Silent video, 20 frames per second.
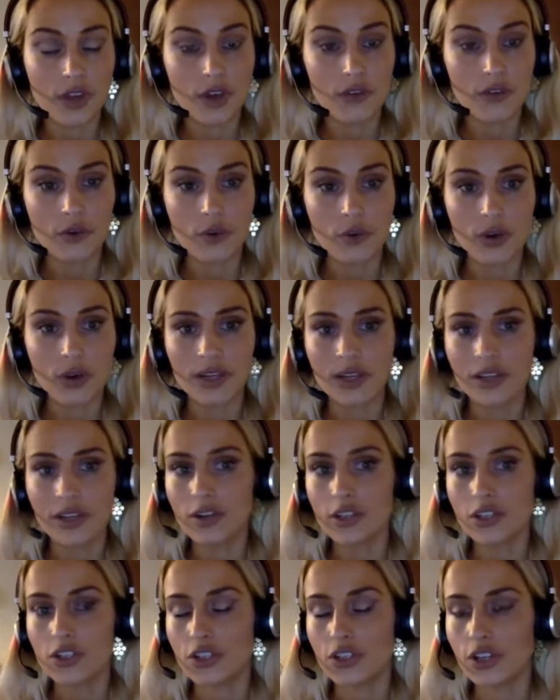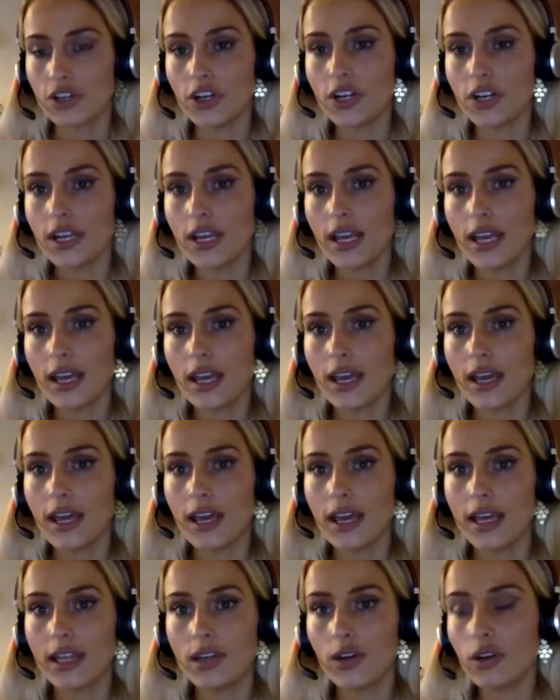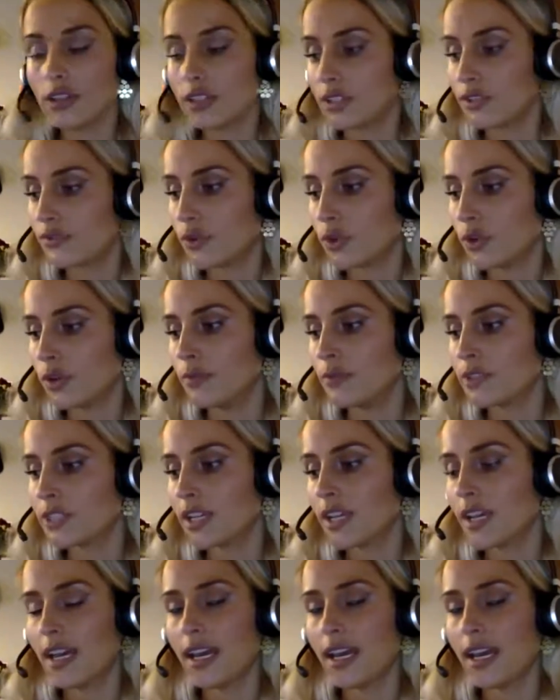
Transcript: queer literature in all its forms,